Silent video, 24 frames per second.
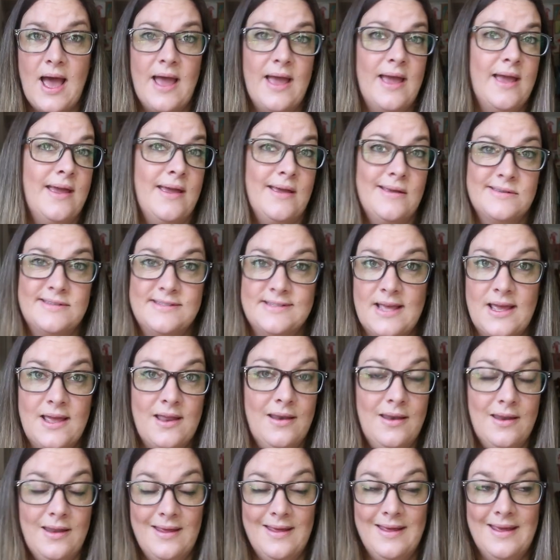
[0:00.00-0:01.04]
I
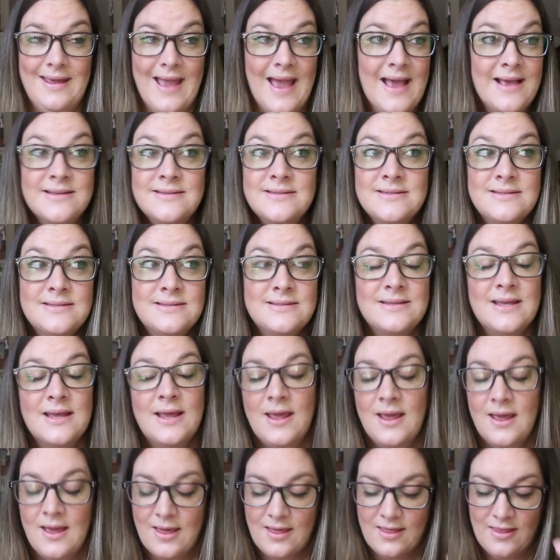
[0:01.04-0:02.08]
said yes.
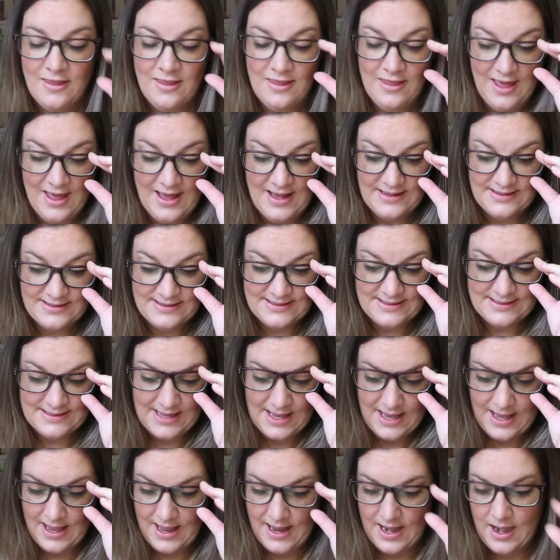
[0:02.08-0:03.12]
They
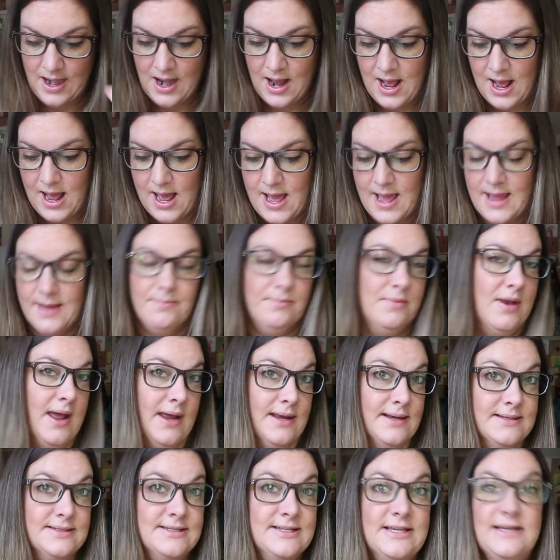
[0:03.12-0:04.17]
said, I'm
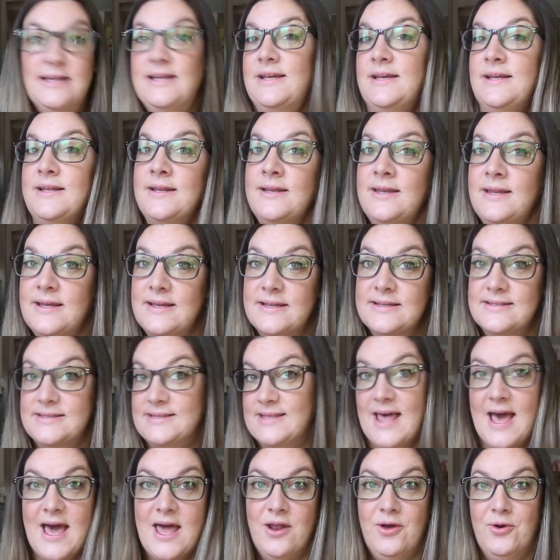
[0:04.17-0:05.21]
nineteen,
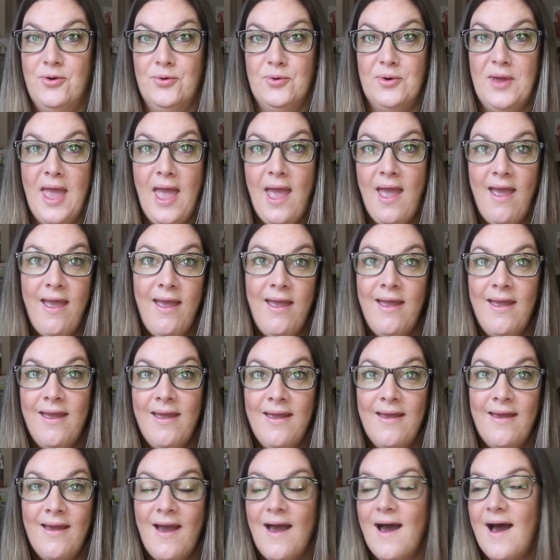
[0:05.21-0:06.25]
is that
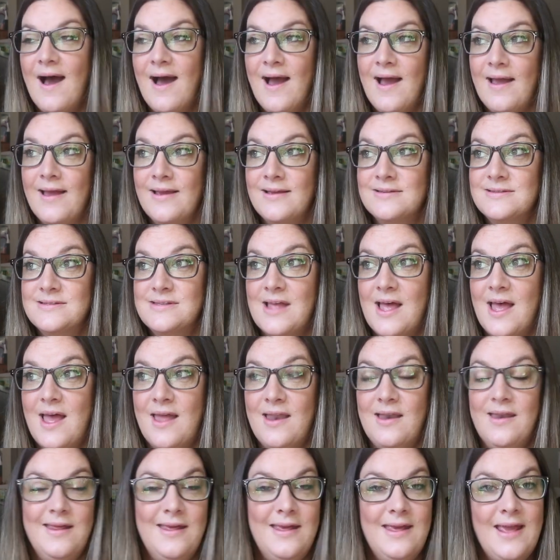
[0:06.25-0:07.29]
okay? I
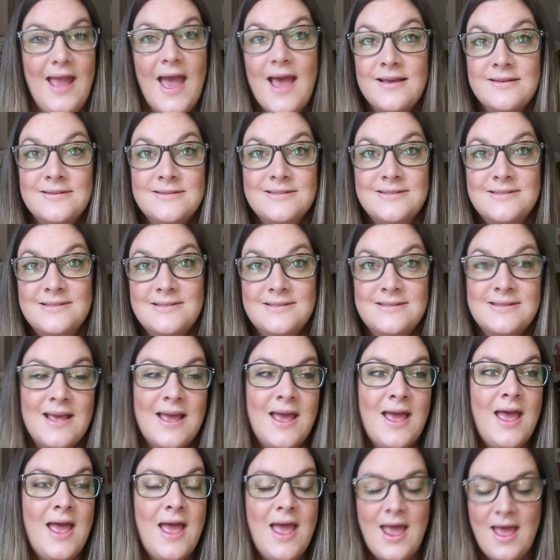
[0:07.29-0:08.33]
said yes.
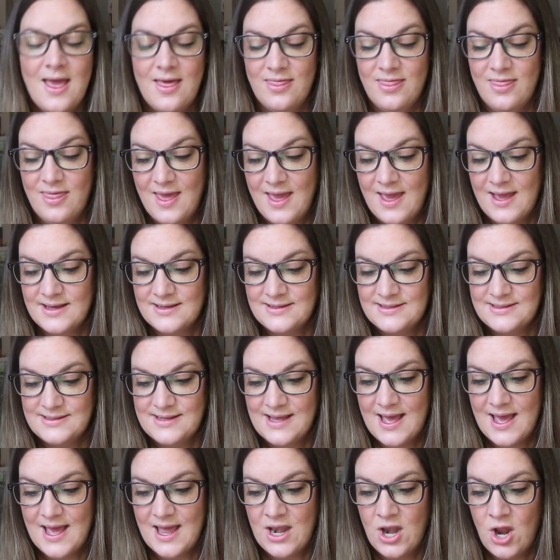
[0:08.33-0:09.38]
They
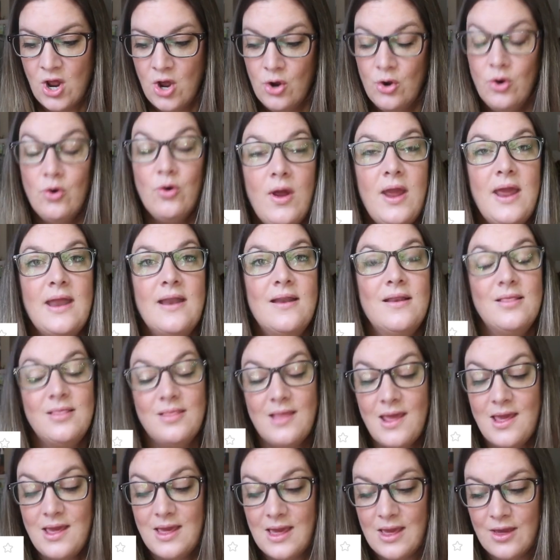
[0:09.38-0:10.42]
said, great,
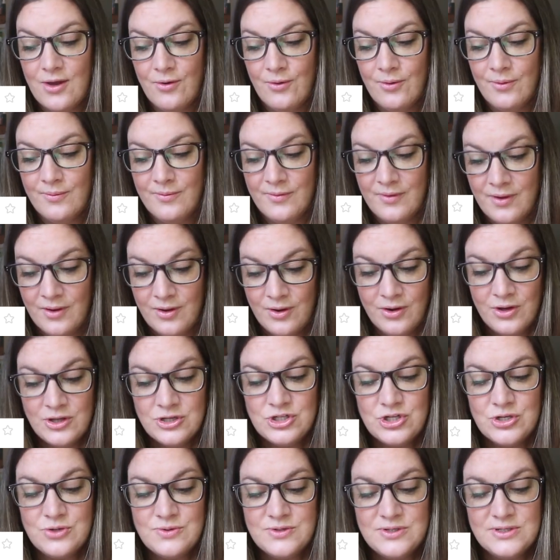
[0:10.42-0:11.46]
thank you.
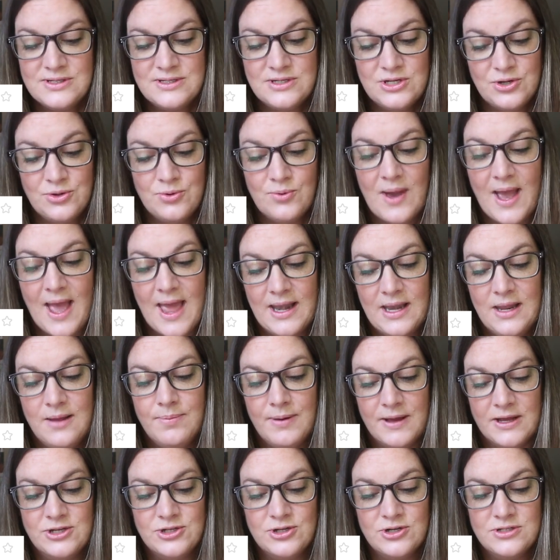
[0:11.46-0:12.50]
Could you do any
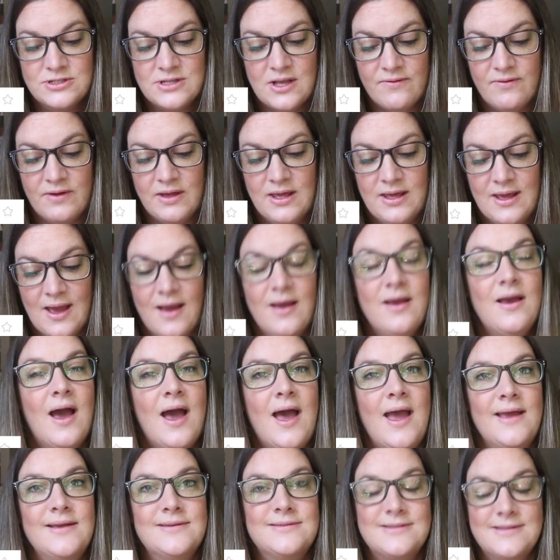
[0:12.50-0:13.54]
pictures of a young
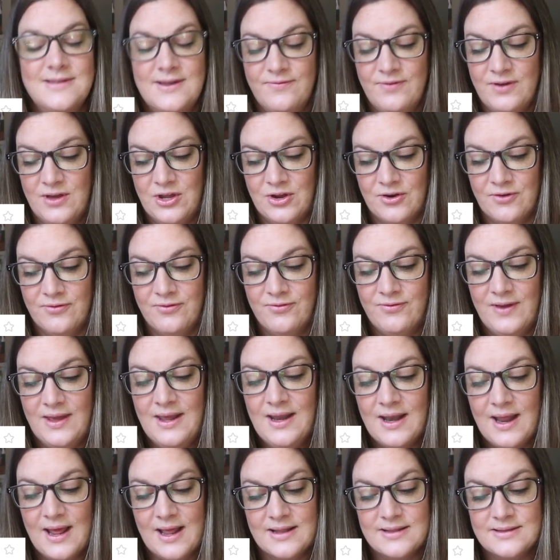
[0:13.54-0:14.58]
guy sniffing your
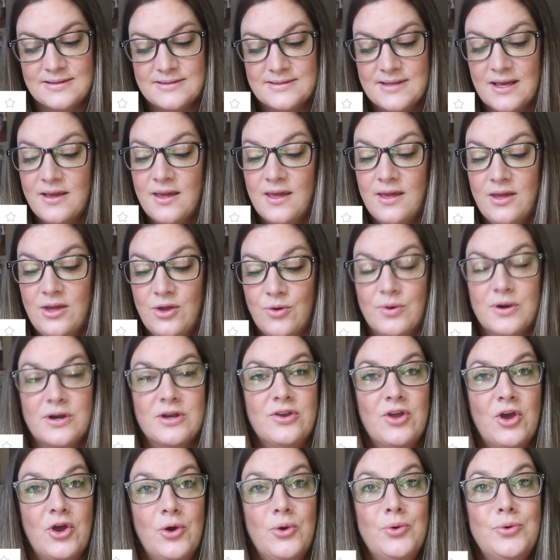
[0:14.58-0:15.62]
feet and sucking your
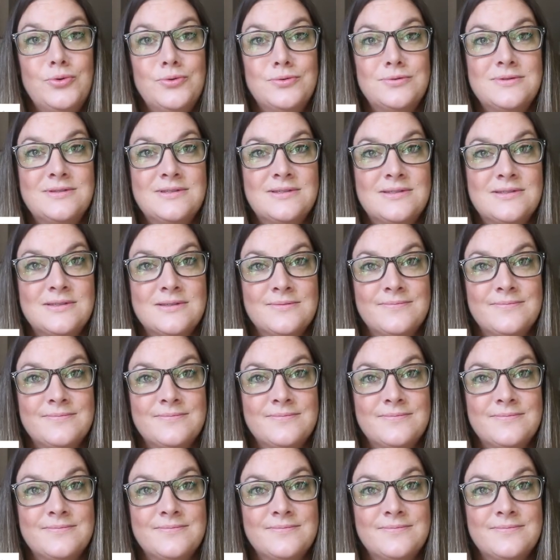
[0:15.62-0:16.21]
toes?